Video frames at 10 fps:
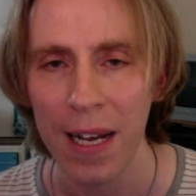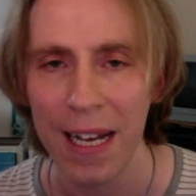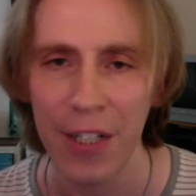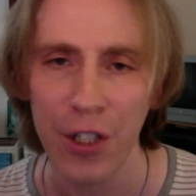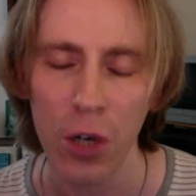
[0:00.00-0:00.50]

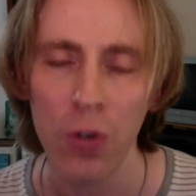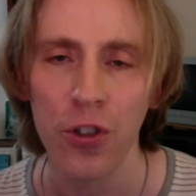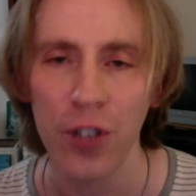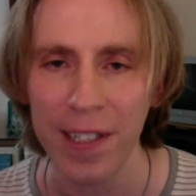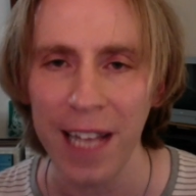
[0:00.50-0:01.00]
It shows
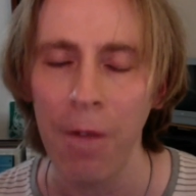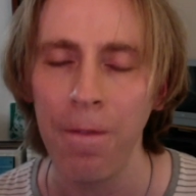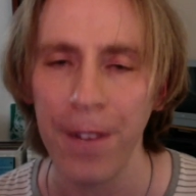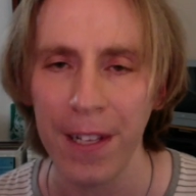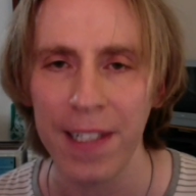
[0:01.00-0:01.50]
just how
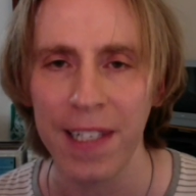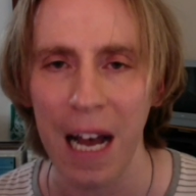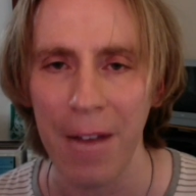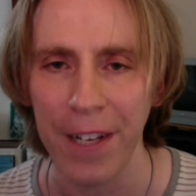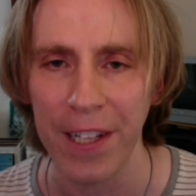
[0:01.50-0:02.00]

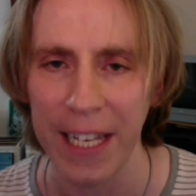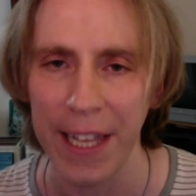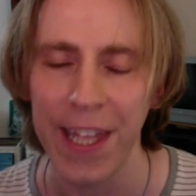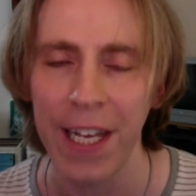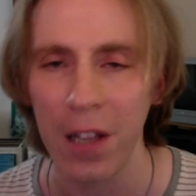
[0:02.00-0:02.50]
philosophically
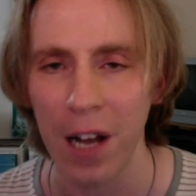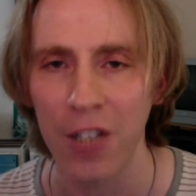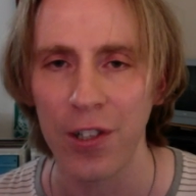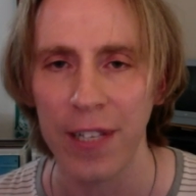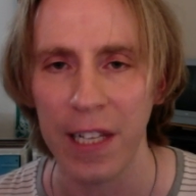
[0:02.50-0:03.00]
and
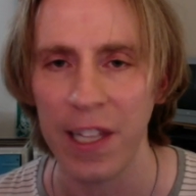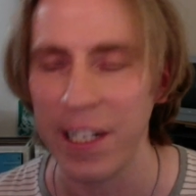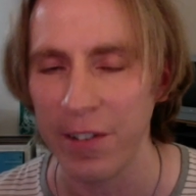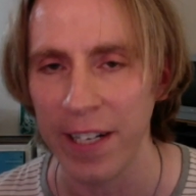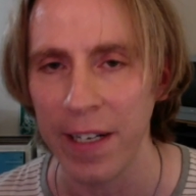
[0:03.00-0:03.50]
theologically
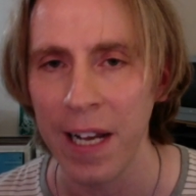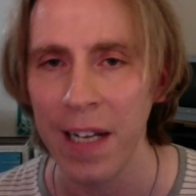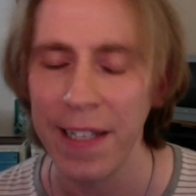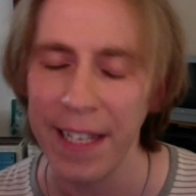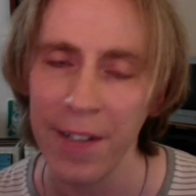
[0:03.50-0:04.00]
illiterate
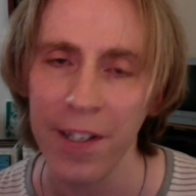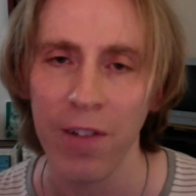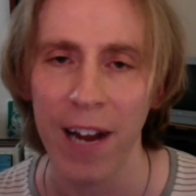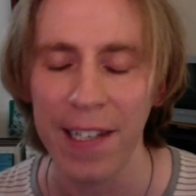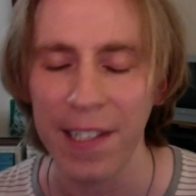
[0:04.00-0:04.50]
Neil
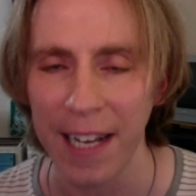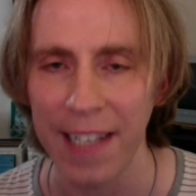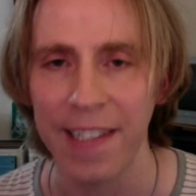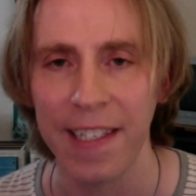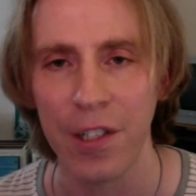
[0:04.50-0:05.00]
deGrasse
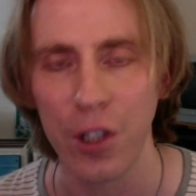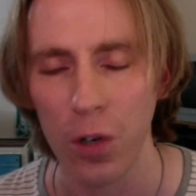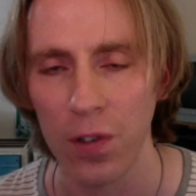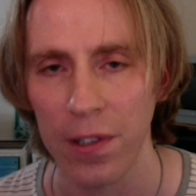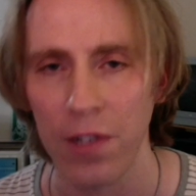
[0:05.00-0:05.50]
Tyson has
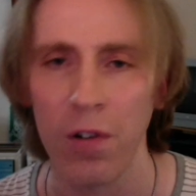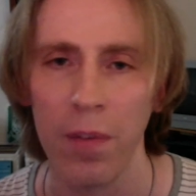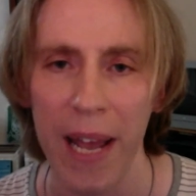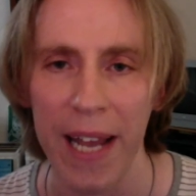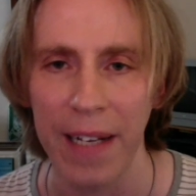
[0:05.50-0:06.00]
chosen to
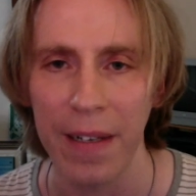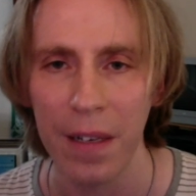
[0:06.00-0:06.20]
remain.